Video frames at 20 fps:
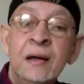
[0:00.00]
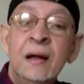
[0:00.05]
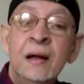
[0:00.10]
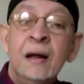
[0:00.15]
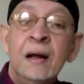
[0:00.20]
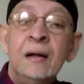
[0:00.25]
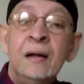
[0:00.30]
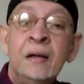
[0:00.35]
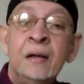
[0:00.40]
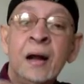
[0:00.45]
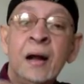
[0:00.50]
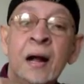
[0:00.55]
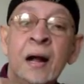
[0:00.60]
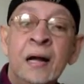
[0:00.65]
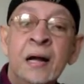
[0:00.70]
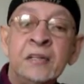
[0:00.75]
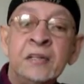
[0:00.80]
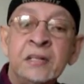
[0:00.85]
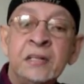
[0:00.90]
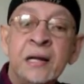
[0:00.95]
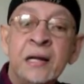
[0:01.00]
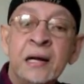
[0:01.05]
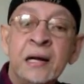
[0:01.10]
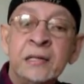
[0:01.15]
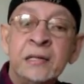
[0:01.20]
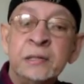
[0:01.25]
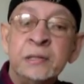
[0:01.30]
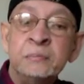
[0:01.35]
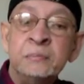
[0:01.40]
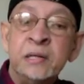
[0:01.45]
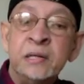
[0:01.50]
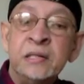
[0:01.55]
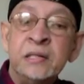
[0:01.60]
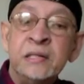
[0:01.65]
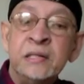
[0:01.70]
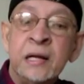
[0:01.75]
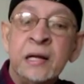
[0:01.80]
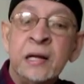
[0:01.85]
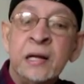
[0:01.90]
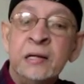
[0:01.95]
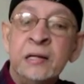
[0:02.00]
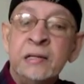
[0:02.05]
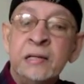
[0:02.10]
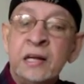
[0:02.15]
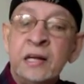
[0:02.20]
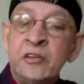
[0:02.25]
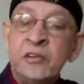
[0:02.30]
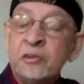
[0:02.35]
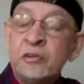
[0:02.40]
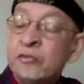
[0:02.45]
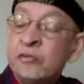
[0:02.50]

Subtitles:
There are other kinds of things, that is